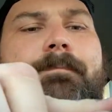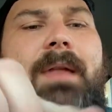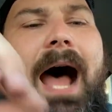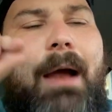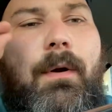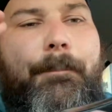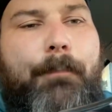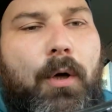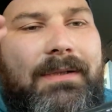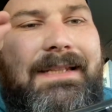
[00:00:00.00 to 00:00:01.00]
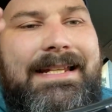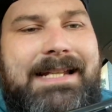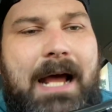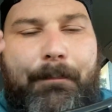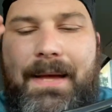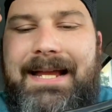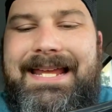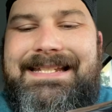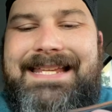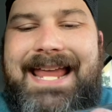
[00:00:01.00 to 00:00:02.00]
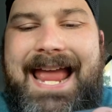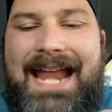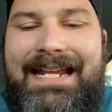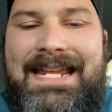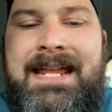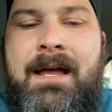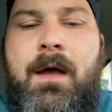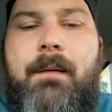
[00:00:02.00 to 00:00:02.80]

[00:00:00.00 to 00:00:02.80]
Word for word: I would put these up against any